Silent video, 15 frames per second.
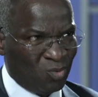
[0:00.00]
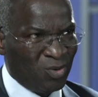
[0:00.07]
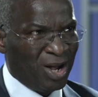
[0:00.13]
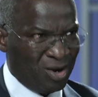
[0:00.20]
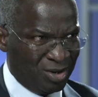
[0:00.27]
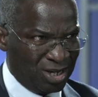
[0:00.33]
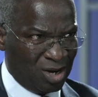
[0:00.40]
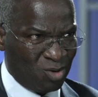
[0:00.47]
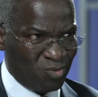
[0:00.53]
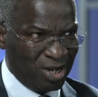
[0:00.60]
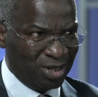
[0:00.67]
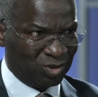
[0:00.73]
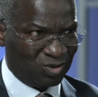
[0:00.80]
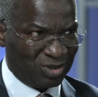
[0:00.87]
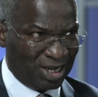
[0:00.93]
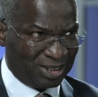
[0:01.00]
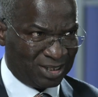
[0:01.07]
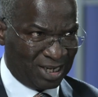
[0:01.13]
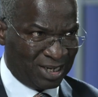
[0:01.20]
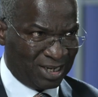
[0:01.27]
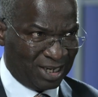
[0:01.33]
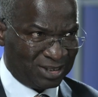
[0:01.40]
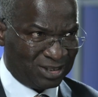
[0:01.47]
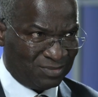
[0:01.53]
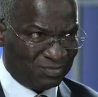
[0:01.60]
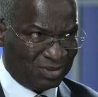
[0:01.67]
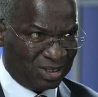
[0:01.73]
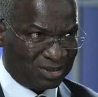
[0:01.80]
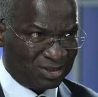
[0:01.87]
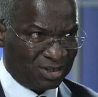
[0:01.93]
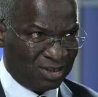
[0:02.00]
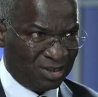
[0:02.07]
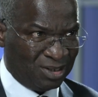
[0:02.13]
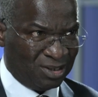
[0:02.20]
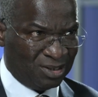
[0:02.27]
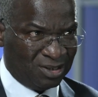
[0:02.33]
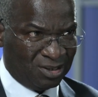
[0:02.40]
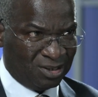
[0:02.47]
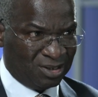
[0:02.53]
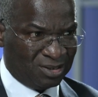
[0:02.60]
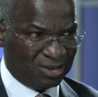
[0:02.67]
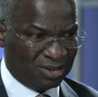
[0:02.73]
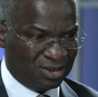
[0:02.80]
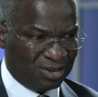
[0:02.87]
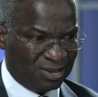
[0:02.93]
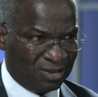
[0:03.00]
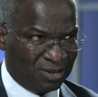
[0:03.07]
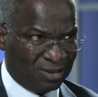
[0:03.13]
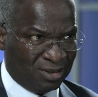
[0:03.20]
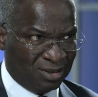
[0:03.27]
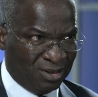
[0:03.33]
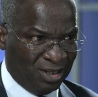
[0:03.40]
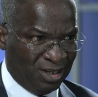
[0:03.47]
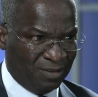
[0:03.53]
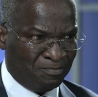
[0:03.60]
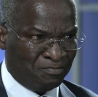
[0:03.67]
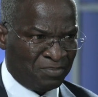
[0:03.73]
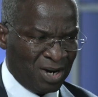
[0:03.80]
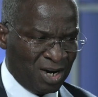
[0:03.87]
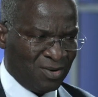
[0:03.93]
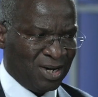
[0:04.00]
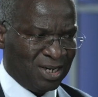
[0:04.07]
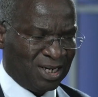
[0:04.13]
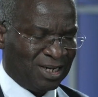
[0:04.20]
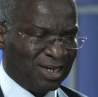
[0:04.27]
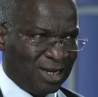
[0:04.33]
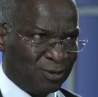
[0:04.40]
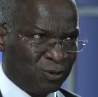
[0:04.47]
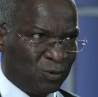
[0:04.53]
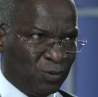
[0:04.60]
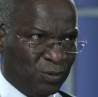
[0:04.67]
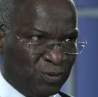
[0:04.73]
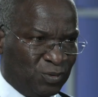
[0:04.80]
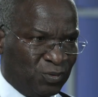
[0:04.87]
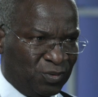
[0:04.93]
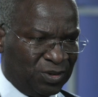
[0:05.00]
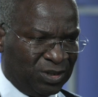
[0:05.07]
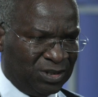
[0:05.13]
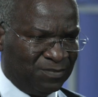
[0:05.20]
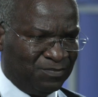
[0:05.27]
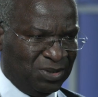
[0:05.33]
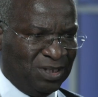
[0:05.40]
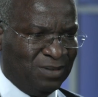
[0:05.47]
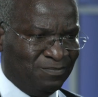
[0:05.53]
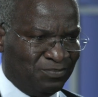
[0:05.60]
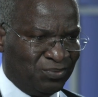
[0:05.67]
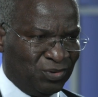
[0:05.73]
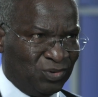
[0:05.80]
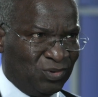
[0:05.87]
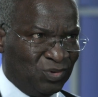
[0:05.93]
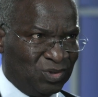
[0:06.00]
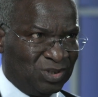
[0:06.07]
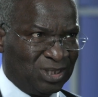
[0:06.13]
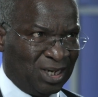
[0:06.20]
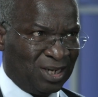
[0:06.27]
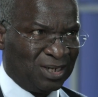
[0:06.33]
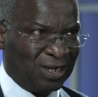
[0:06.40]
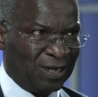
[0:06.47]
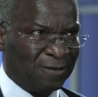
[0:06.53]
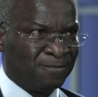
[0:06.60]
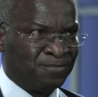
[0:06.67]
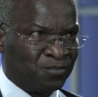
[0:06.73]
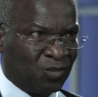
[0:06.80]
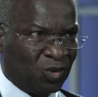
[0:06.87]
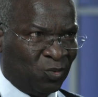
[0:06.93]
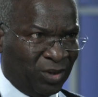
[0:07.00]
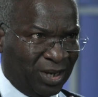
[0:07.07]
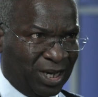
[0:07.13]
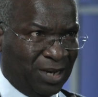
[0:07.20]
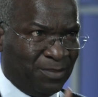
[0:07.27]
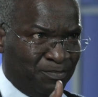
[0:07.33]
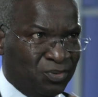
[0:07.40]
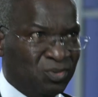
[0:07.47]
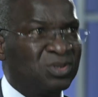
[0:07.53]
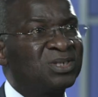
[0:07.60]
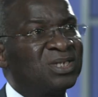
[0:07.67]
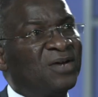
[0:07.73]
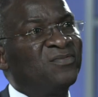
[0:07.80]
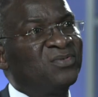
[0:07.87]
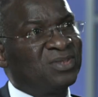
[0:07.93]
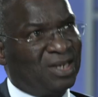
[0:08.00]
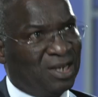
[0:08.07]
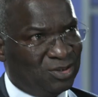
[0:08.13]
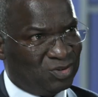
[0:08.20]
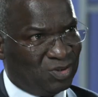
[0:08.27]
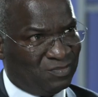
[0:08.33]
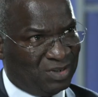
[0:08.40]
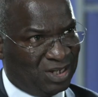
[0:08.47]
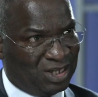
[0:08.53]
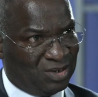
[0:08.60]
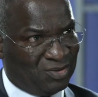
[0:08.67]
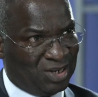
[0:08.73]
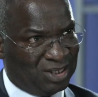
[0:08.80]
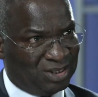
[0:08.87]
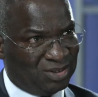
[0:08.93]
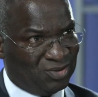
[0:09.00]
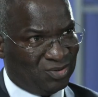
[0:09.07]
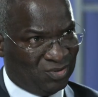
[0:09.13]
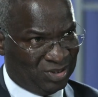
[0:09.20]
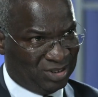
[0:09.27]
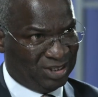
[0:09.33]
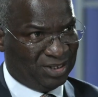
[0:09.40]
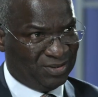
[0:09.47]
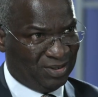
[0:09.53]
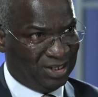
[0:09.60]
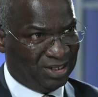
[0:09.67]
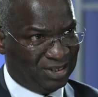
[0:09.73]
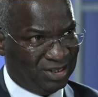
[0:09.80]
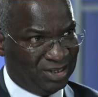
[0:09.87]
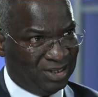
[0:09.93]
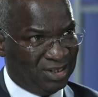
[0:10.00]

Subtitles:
we are on our way to that energy mix. The power that I told you is being produced now, that we can put 7,000 megawatt on the grid.